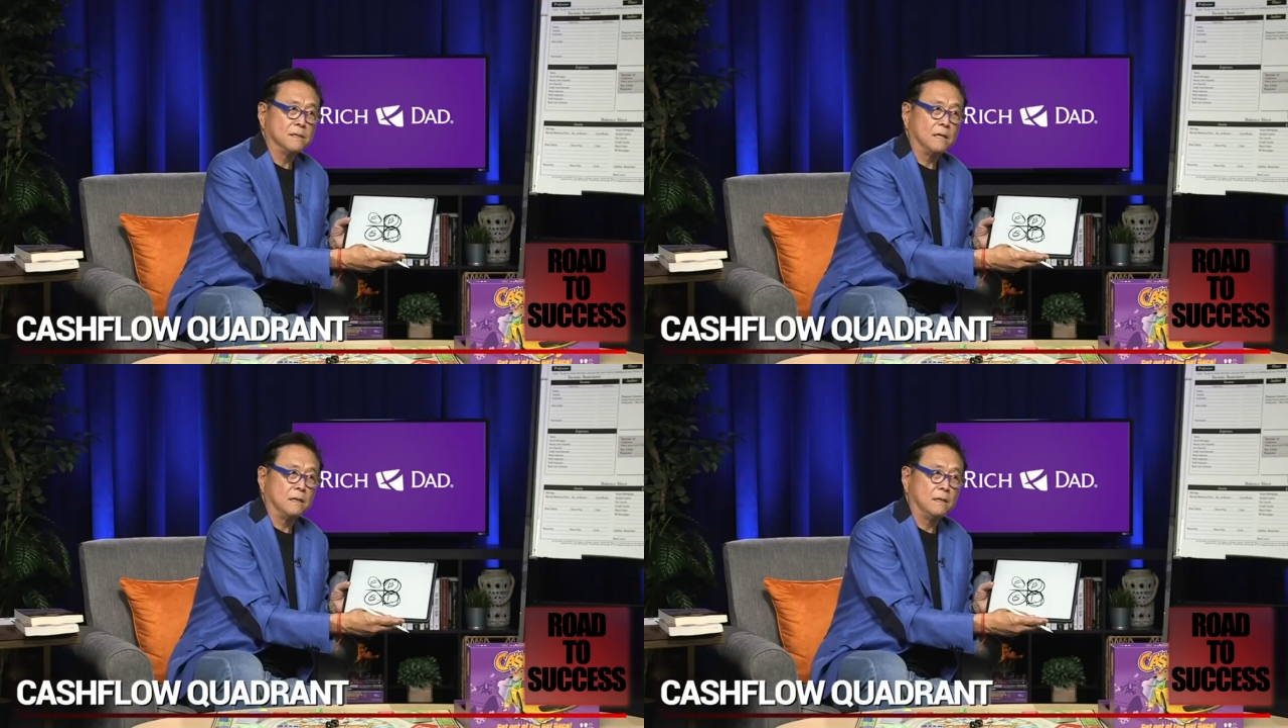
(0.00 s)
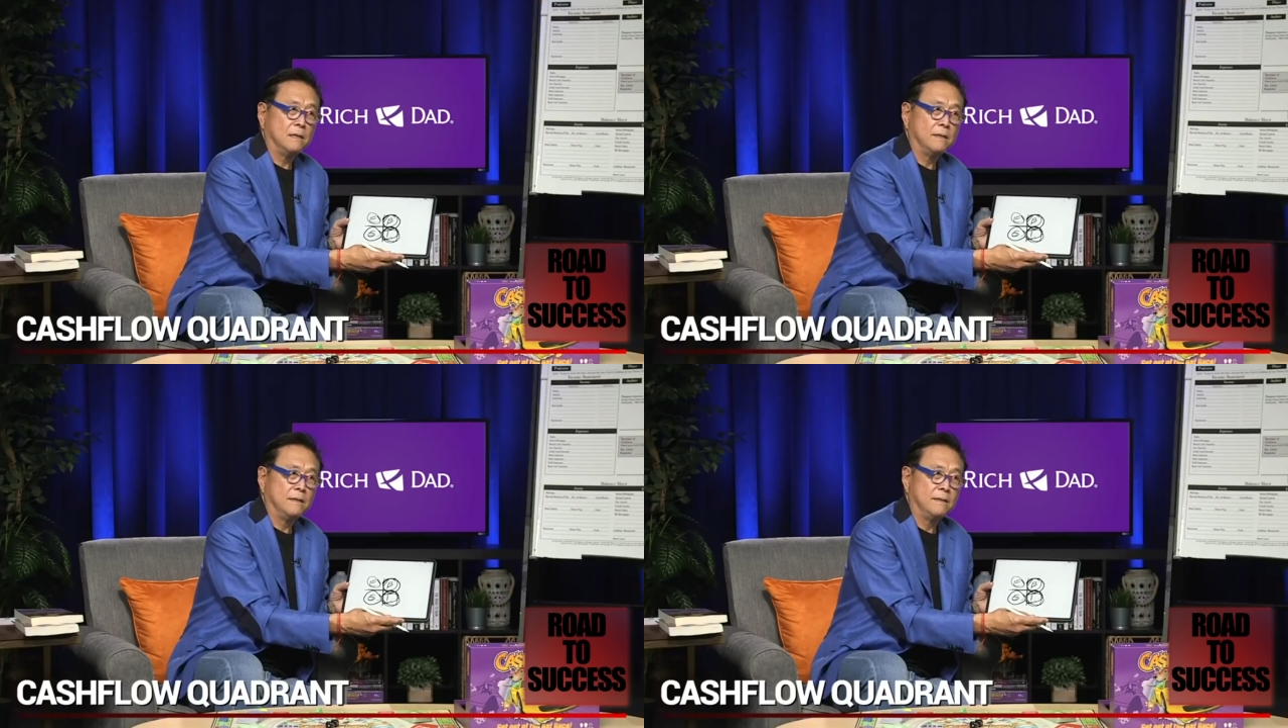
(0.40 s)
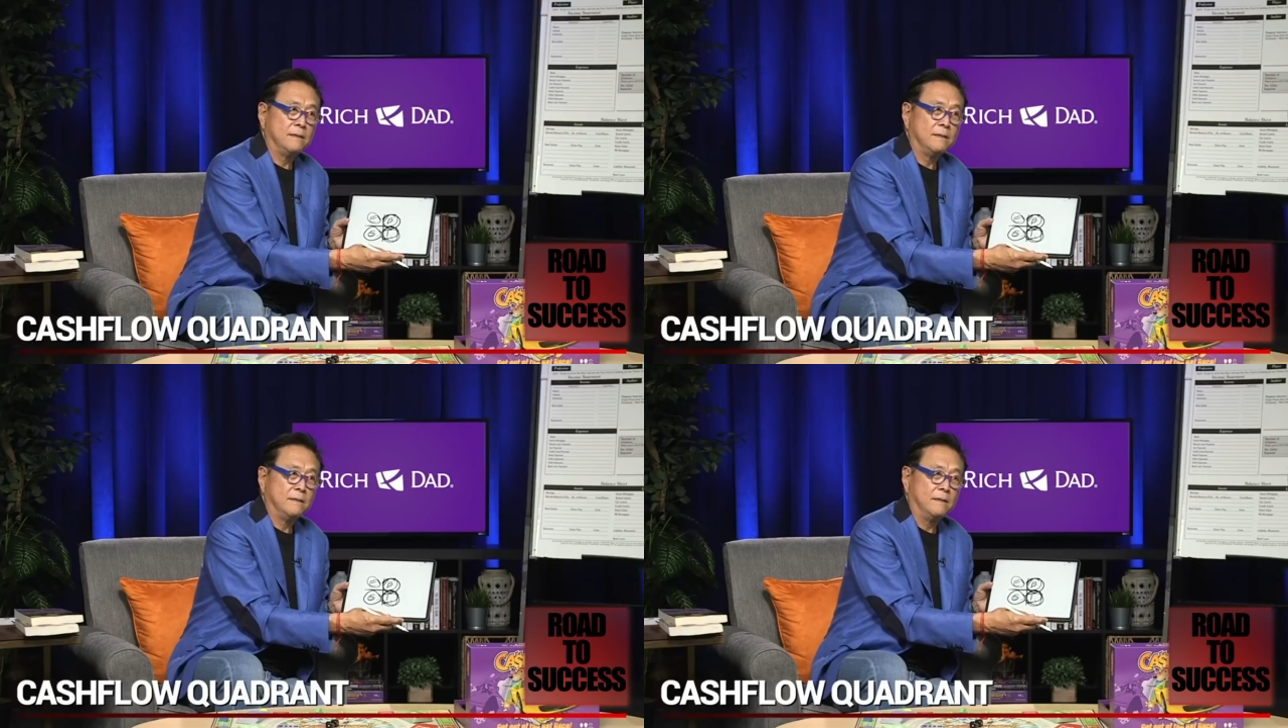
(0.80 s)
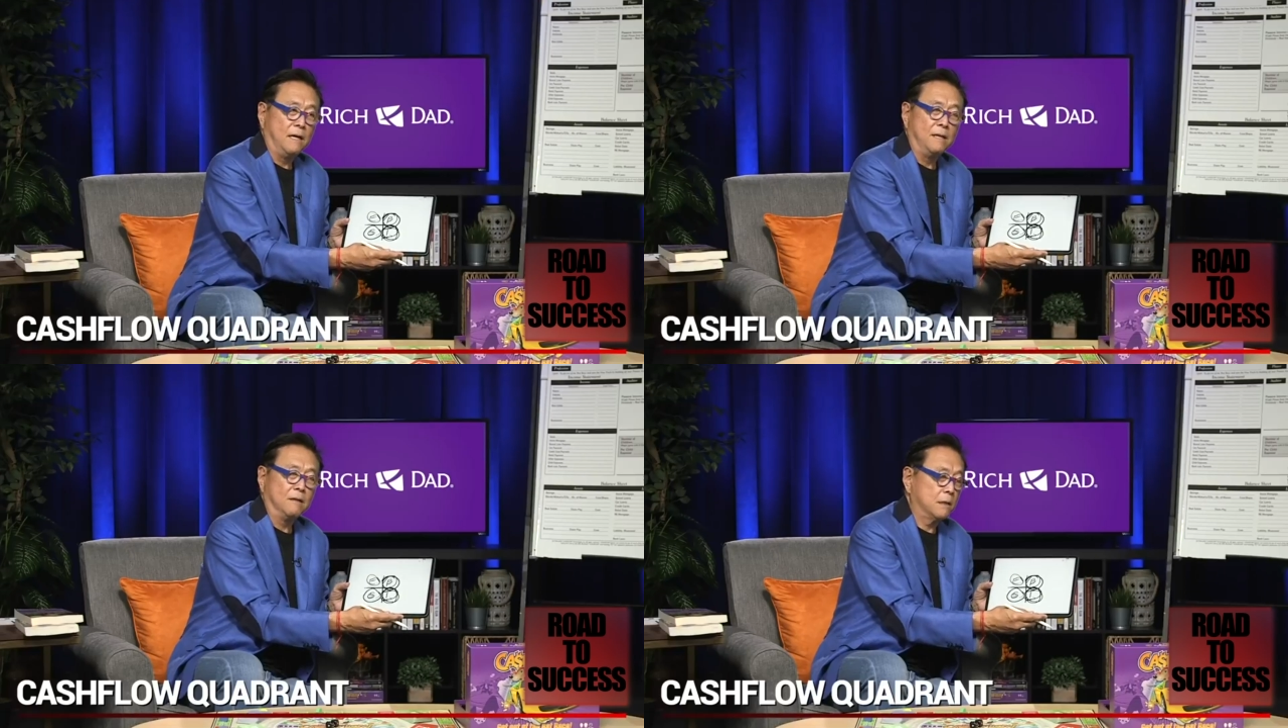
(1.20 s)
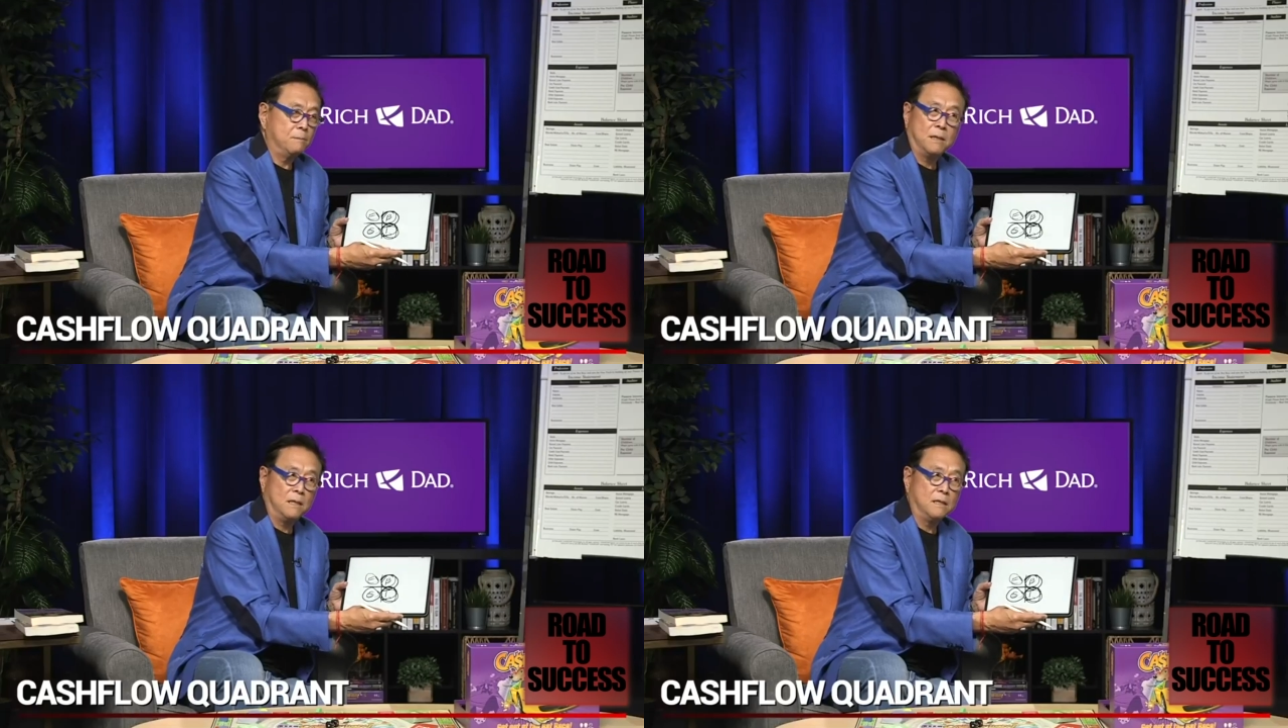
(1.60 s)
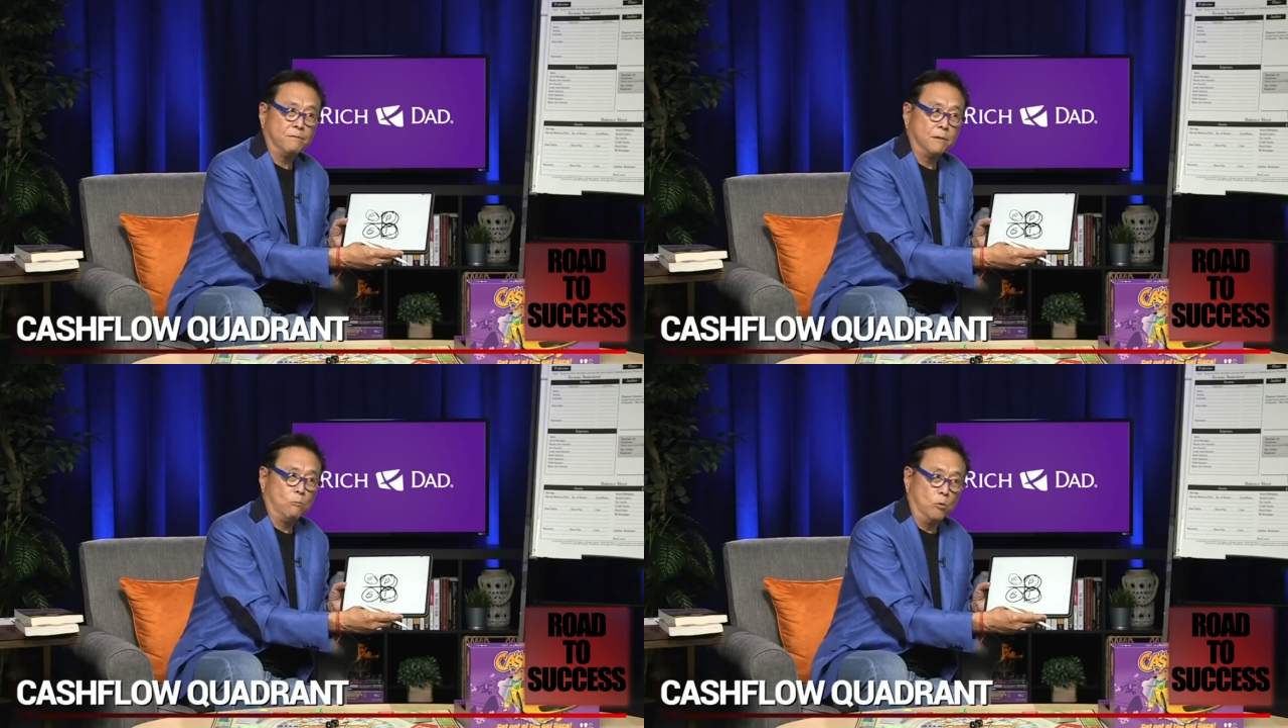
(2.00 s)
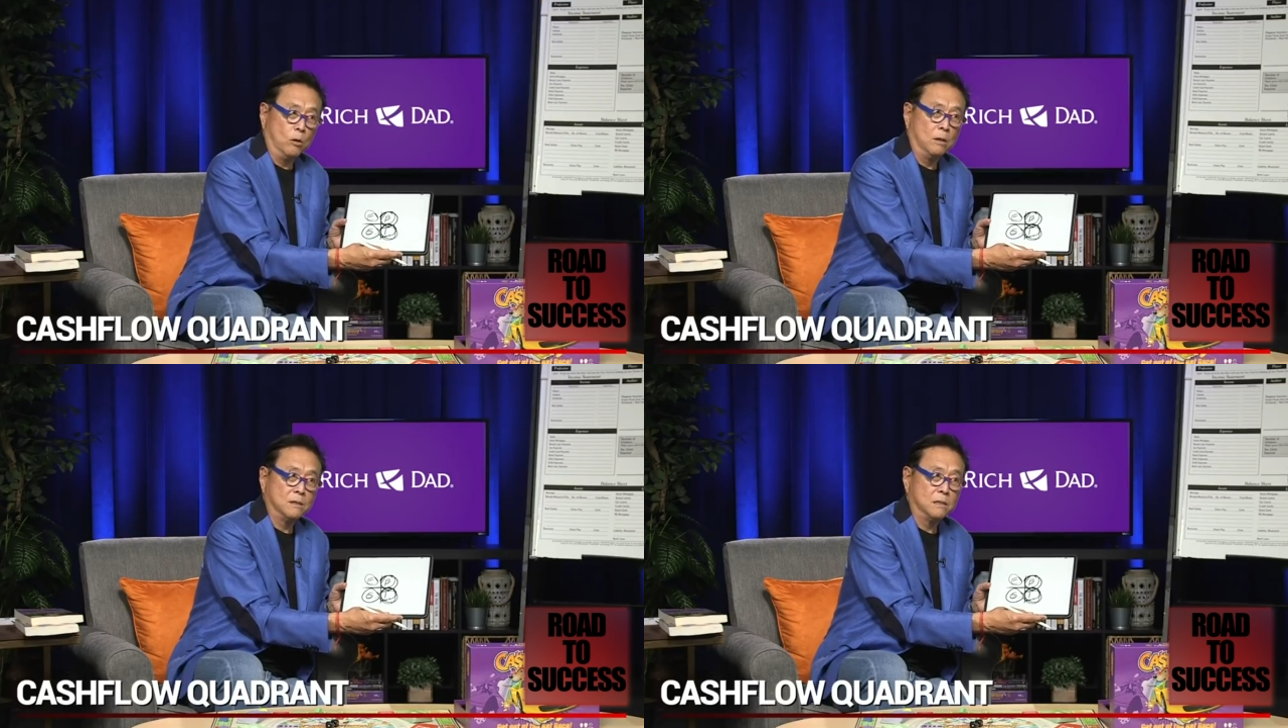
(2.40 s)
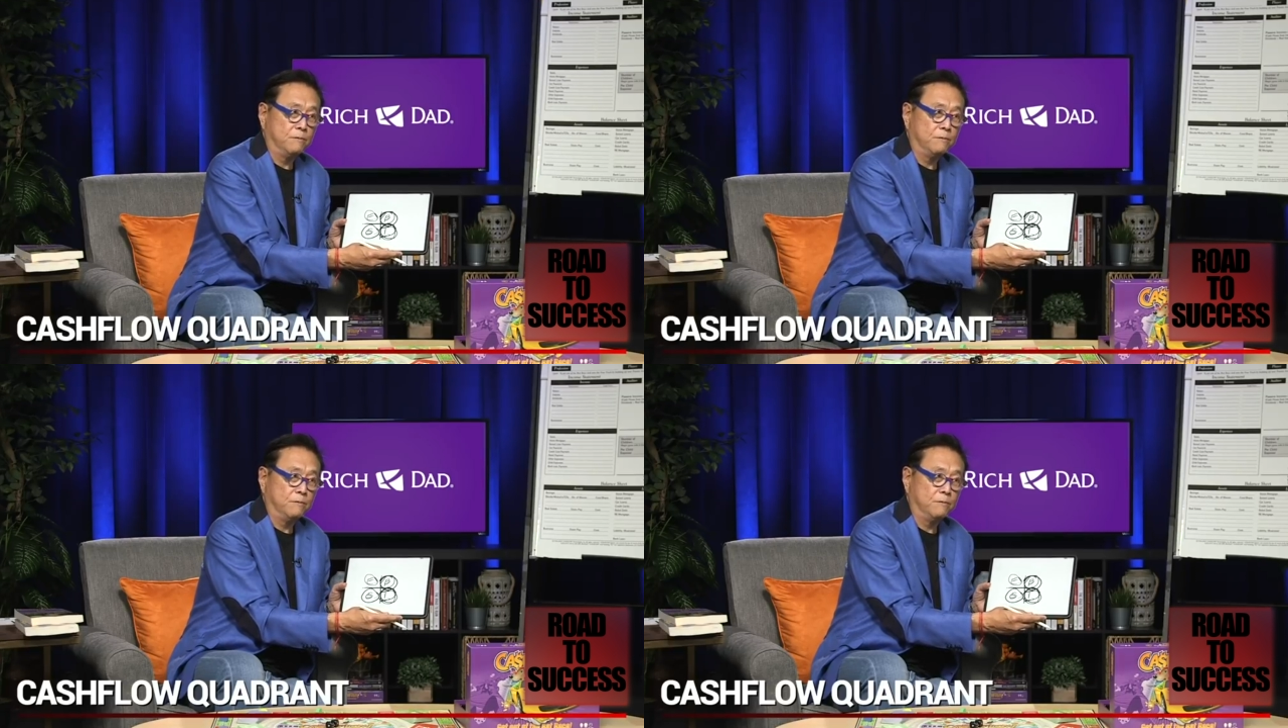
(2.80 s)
side. And they're completely different worlds,